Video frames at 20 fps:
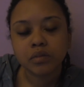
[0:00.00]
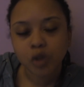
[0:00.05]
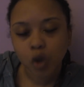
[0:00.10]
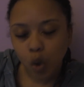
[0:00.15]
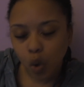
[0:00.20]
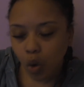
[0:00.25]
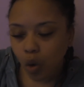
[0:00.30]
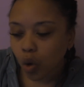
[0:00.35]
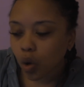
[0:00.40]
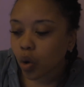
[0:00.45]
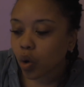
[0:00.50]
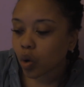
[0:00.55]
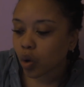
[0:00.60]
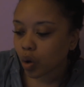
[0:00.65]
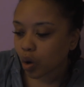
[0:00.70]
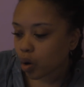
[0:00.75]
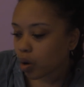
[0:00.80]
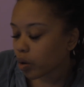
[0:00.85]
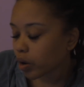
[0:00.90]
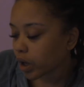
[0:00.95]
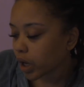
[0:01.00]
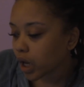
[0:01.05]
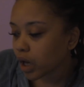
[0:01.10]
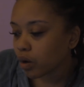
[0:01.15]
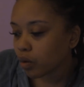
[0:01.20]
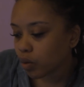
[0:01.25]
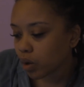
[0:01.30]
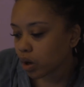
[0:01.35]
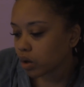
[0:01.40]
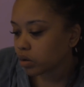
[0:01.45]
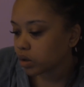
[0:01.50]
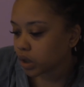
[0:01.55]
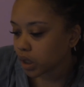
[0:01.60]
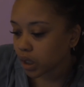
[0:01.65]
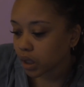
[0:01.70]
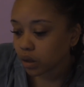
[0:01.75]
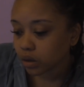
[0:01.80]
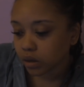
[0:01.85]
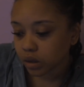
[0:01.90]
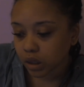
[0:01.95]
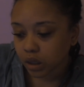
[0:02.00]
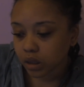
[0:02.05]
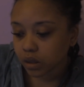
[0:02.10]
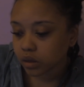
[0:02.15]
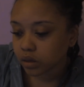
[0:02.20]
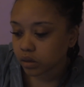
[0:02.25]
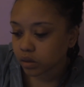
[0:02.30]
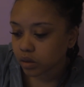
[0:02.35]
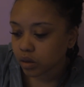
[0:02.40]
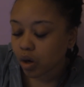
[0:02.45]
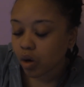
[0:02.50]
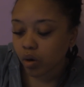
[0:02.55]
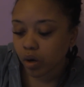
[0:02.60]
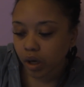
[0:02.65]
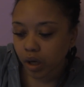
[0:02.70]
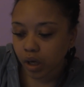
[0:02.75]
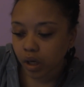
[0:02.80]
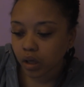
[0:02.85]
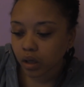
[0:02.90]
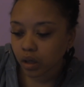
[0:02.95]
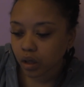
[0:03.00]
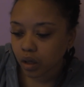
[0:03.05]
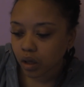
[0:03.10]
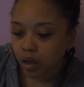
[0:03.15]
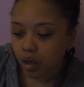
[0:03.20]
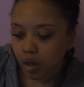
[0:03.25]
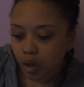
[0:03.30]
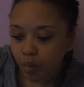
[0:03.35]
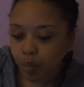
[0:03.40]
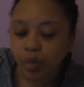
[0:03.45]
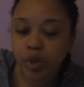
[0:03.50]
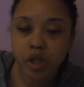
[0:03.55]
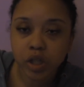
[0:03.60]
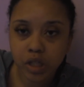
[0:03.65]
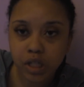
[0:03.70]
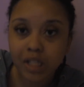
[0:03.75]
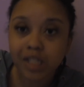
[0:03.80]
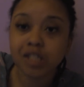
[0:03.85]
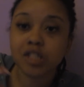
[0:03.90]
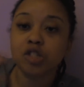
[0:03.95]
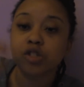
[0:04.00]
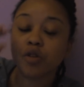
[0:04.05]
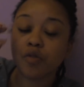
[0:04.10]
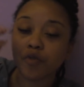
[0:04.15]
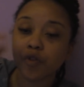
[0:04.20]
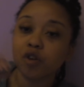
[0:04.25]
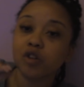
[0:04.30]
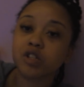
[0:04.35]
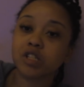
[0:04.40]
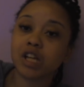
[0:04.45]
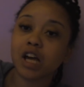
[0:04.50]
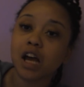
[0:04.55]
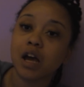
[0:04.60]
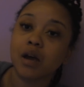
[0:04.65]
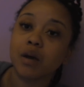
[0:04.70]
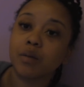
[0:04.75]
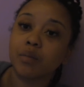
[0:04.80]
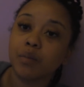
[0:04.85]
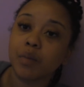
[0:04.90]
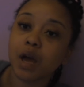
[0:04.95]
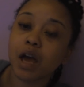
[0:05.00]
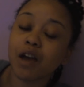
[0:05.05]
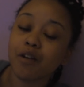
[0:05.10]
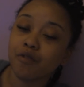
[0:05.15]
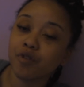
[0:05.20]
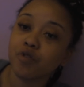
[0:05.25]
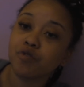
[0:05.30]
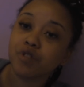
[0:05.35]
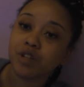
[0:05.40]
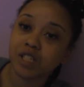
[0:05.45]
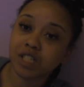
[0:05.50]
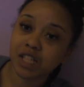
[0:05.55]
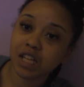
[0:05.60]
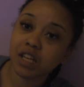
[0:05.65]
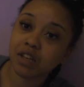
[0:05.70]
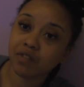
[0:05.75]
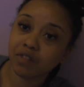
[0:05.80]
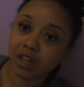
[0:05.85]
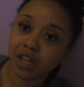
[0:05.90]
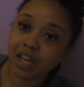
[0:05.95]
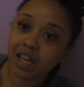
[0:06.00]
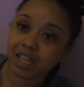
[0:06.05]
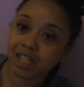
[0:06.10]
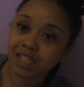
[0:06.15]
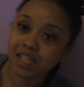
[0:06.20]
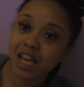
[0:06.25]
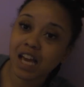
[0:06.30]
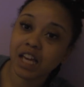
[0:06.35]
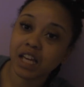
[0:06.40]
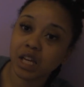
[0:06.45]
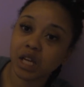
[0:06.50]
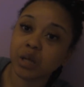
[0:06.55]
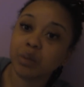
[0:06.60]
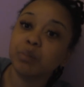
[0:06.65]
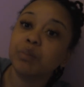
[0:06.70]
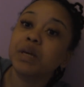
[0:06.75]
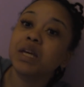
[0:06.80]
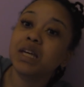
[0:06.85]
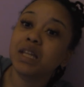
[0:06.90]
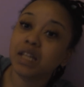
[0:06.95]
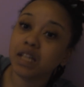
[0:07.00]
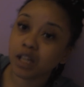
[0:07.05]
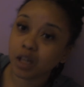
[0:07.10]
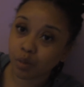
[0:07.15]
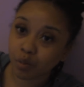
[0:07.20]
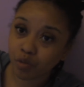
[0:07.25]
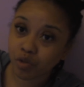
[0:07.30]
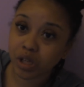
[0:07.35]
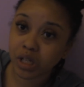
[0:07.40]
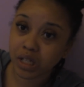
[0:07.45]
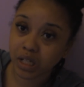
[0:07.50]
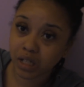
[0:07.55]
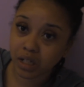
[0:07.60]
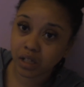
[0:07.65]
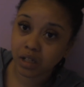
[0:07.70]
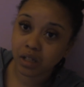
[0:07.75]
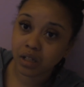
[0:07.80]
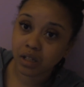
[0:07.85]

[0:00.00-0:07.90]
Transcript: Oh, okay. Well, yeah, then, okay. But this is your first time ever receiving a psychic medium reading?